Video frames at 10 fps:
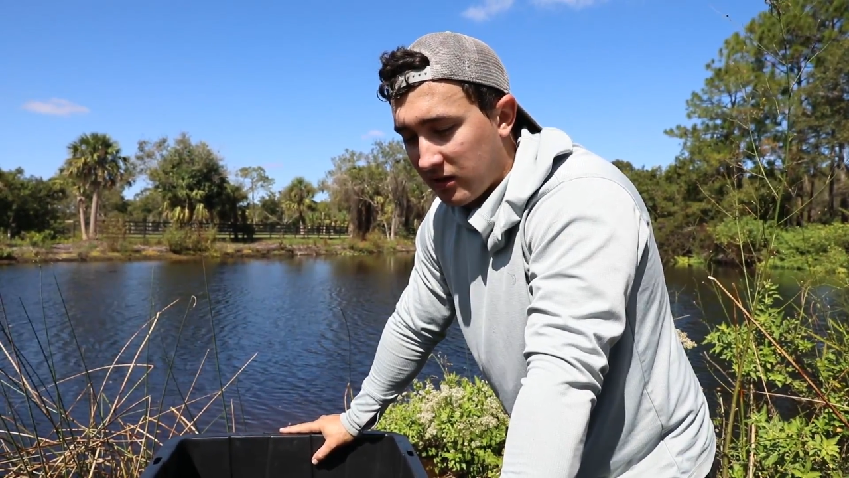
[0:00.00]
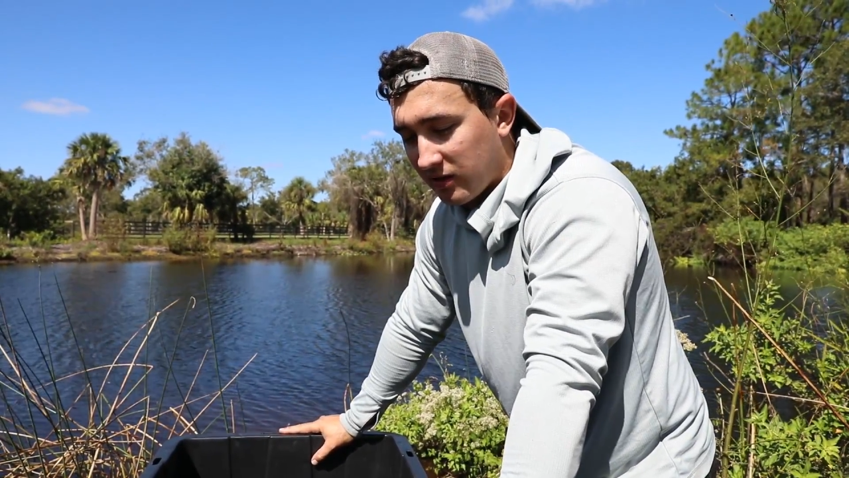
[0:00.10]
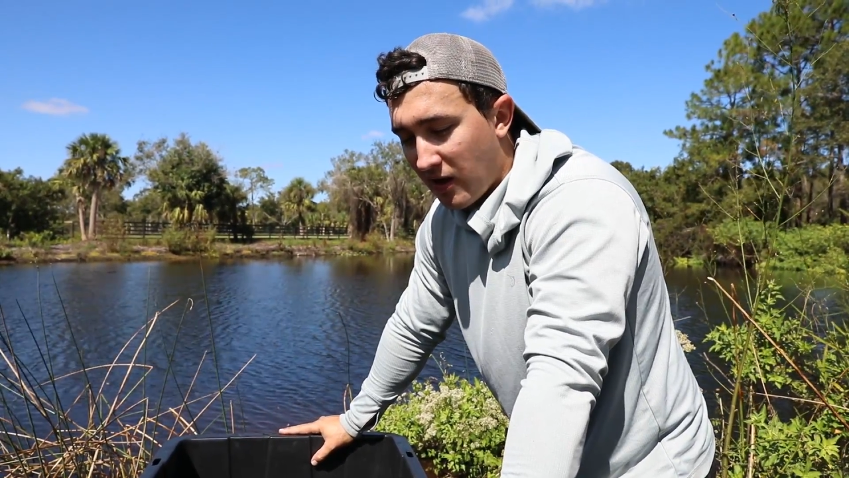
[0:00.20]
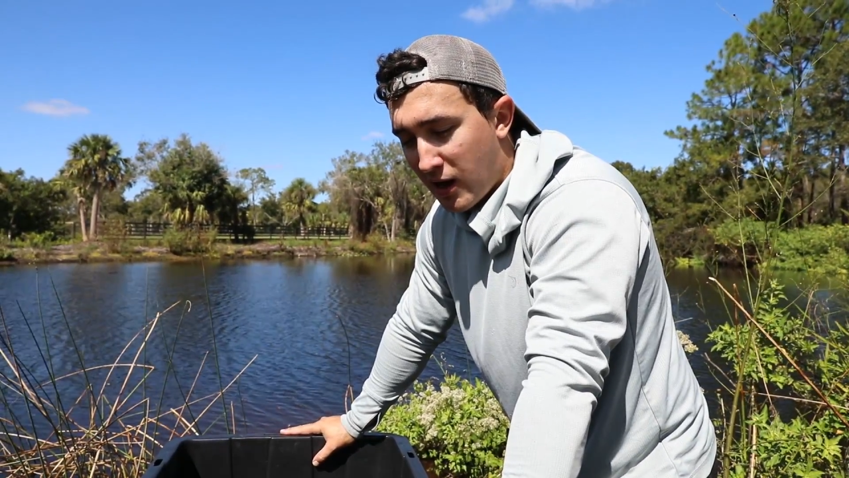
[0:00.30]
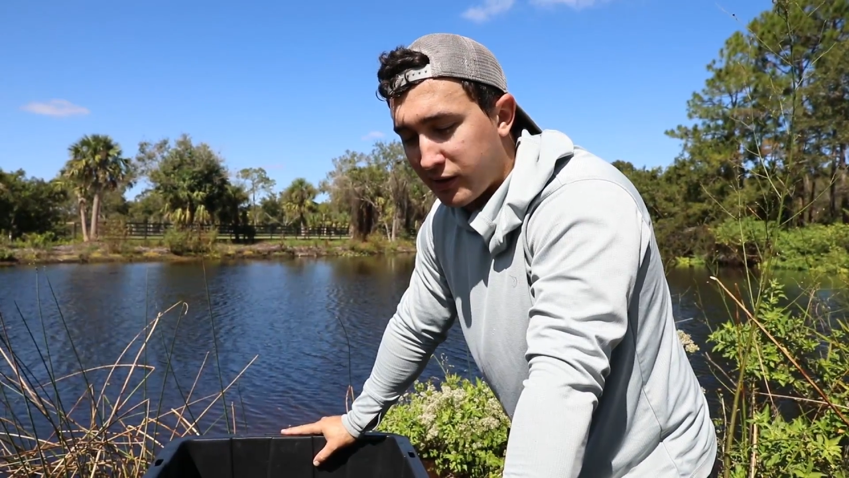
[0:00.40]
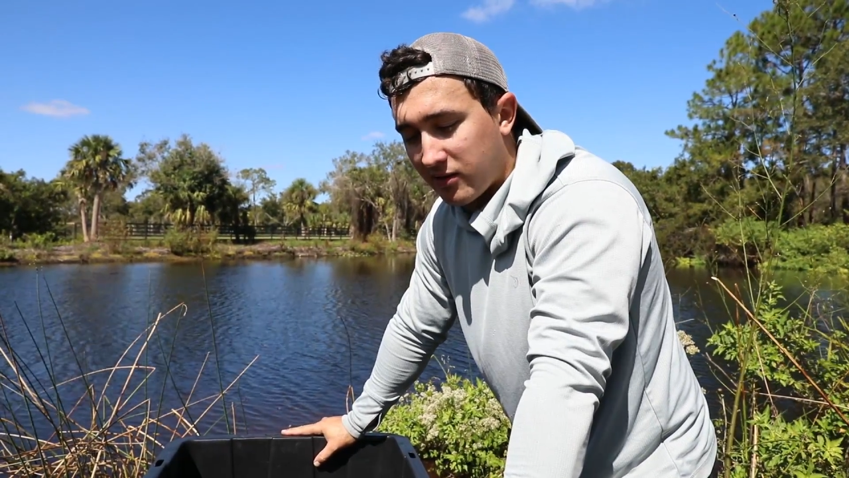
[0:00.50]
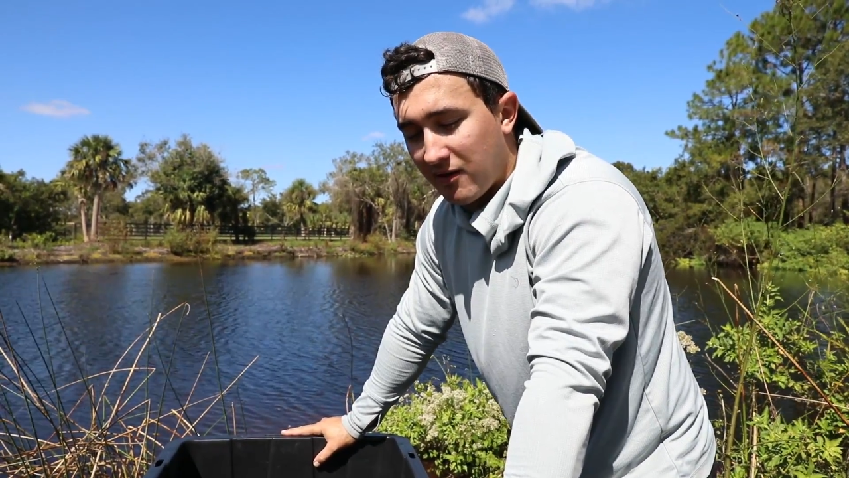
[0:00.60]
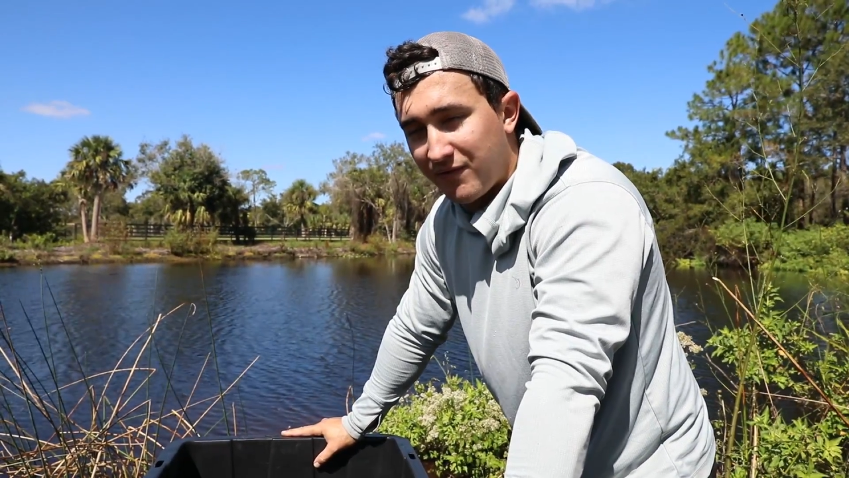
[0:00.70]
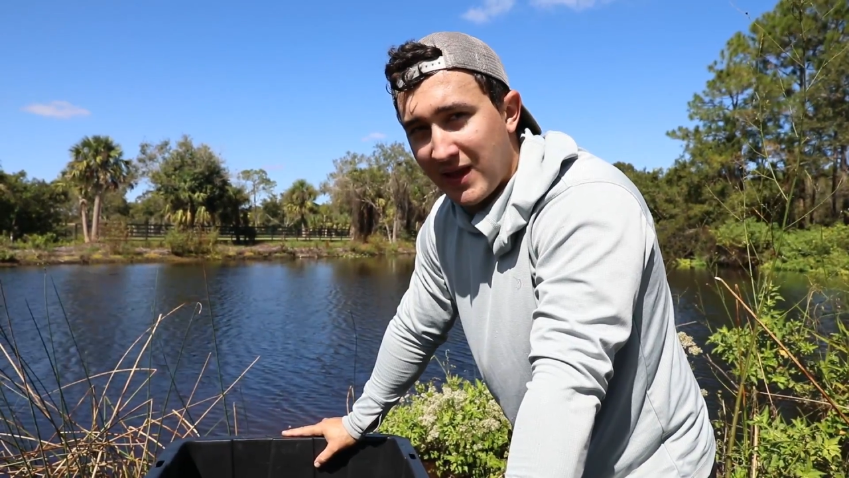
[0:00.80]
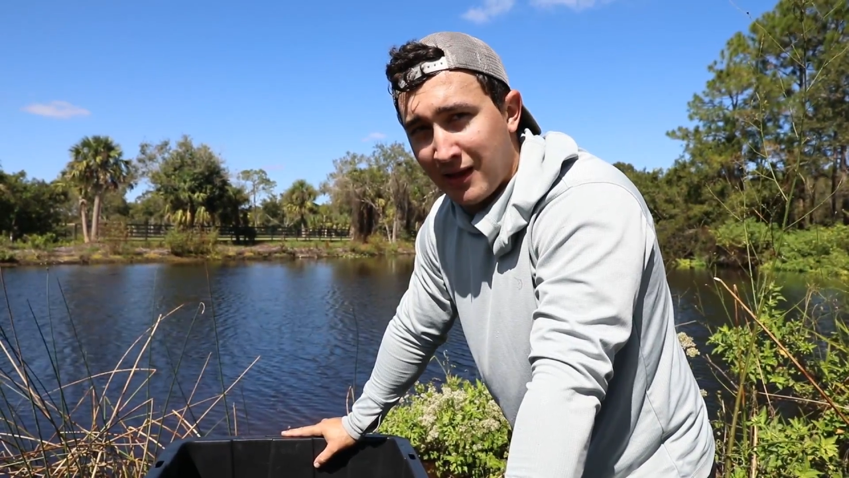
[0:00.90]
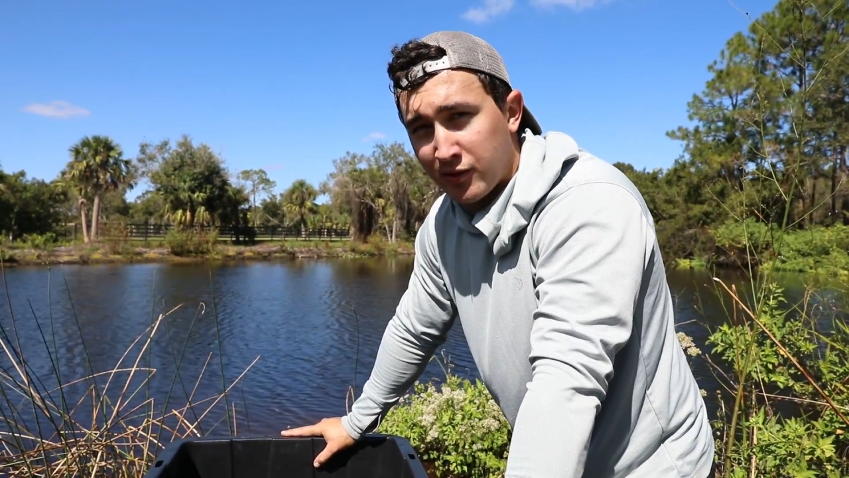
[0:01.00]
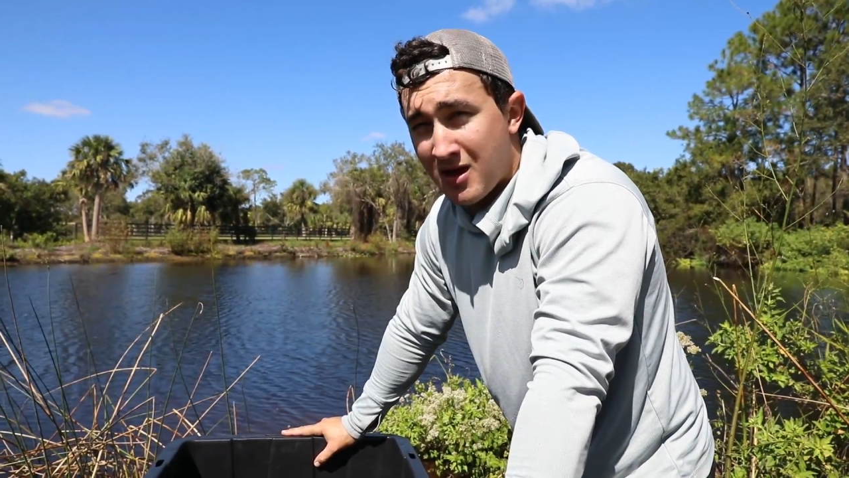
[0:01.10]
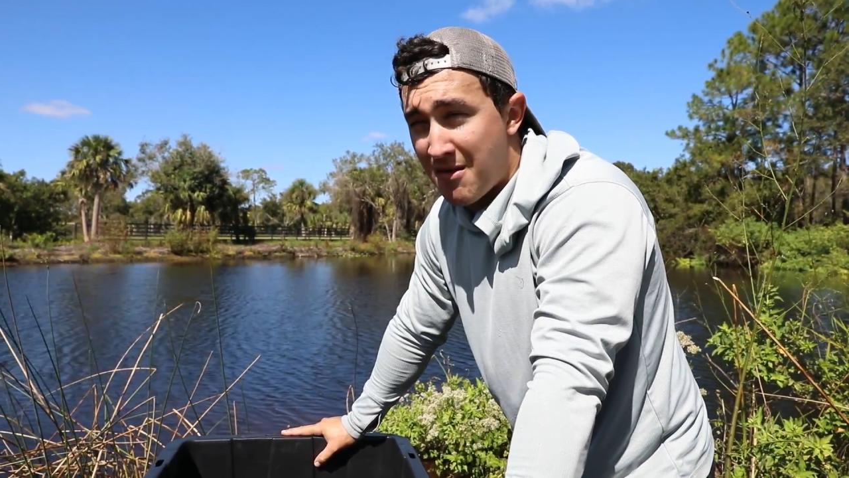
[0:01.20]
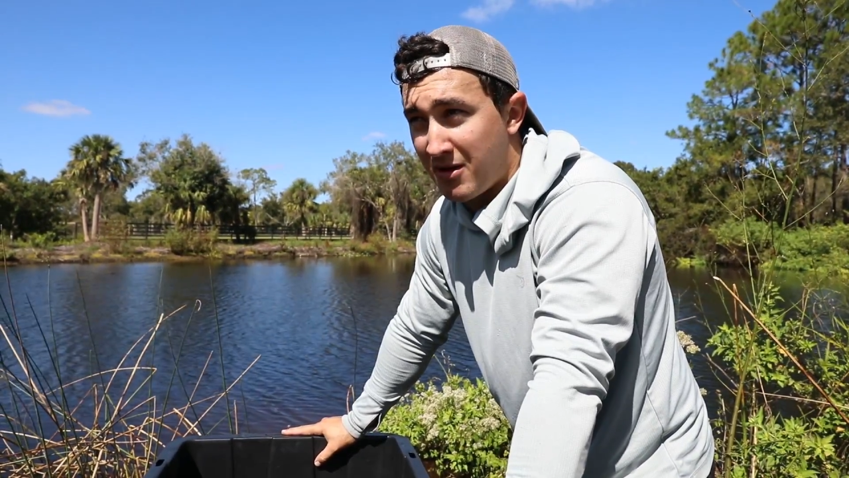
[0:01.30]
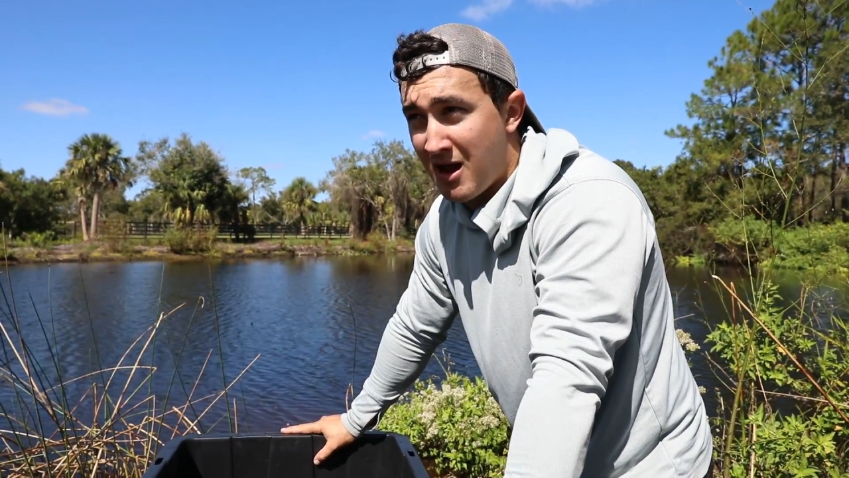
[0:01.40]
Lots of things
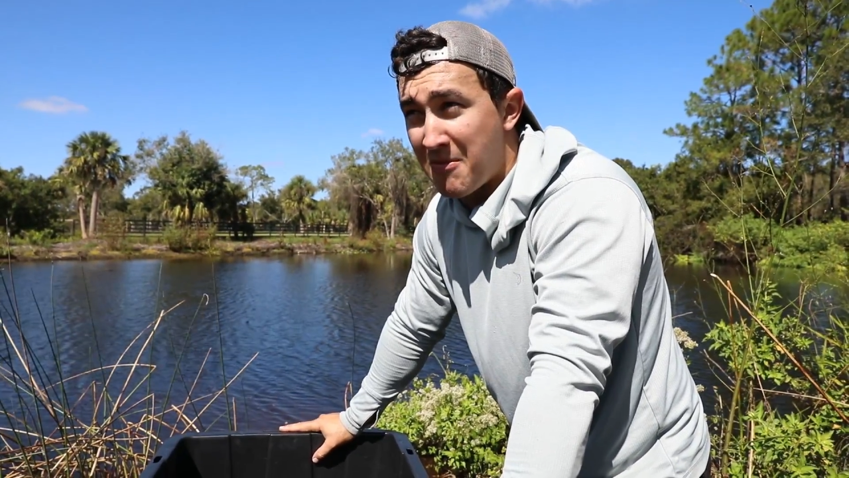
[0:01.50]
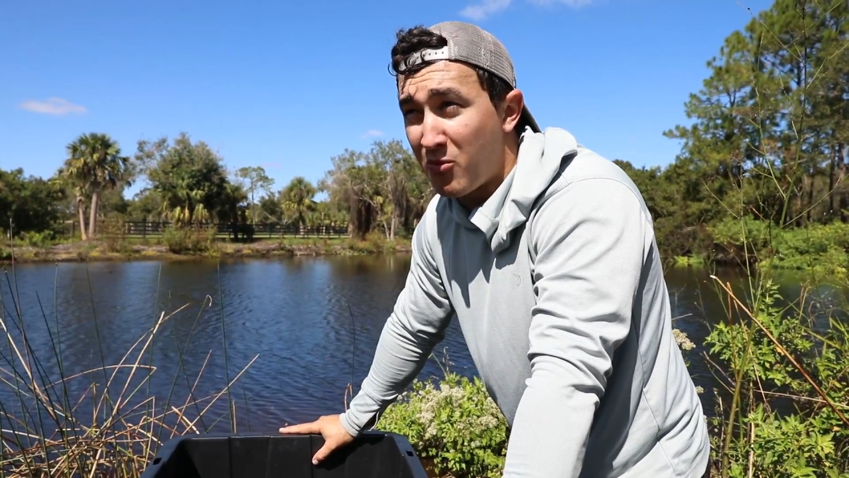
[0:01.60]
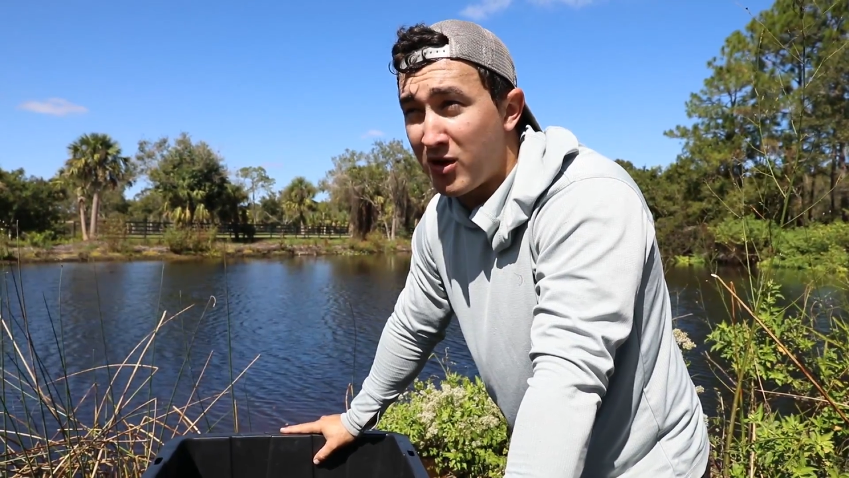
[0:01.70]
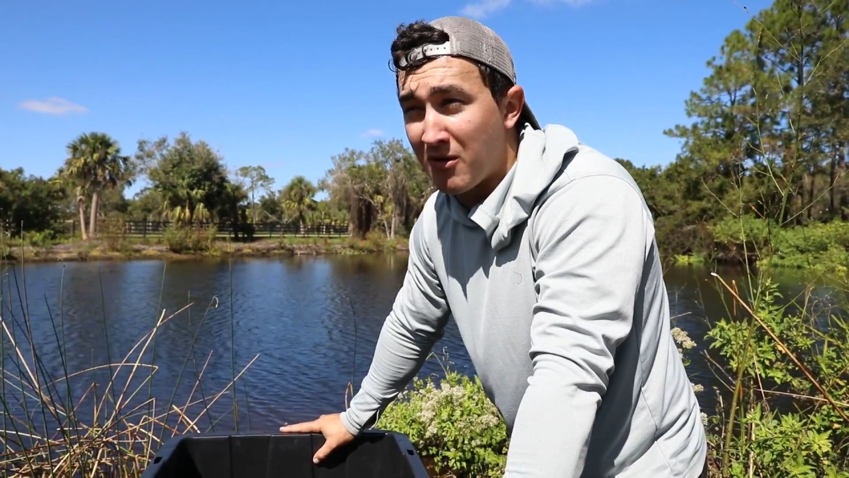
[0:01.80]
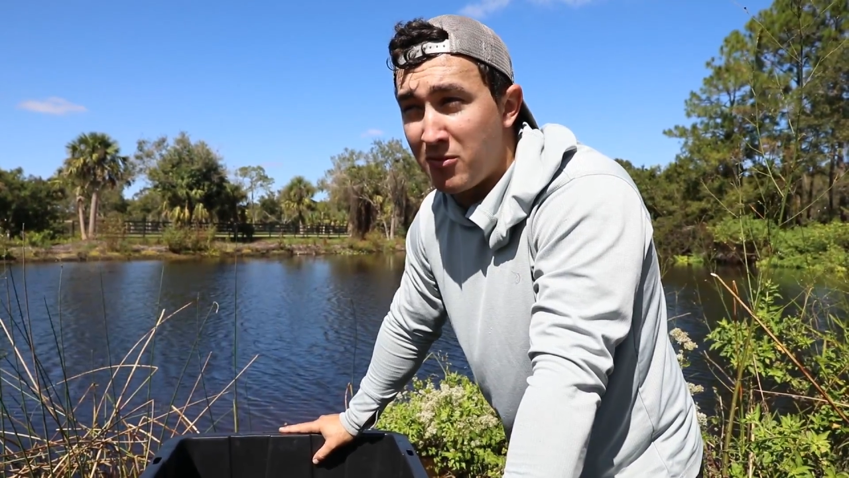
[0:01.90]
coming up. We are